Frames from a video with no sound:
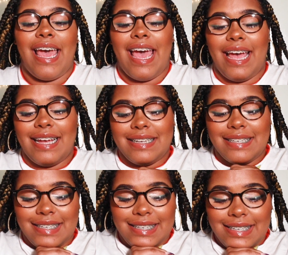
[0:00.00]

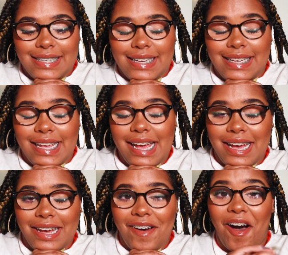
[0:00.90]
And
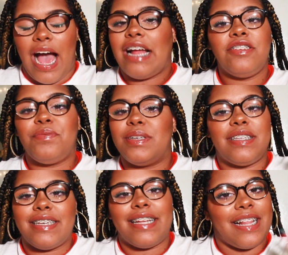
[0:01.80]
yeah, I just wanted
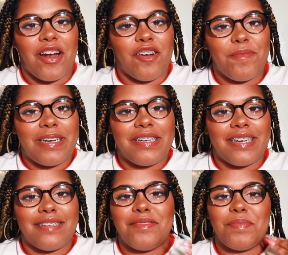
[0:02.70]
to get that off my
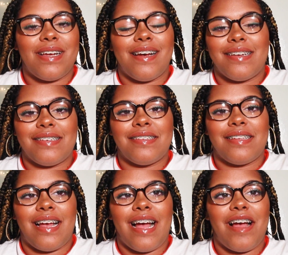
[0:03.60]
chest
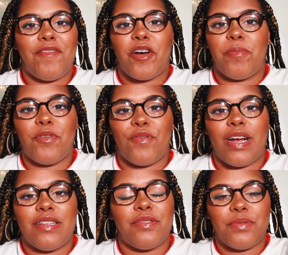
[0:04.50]
because I have a couple
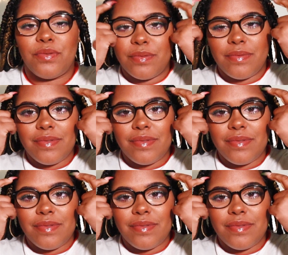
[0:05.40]
friends who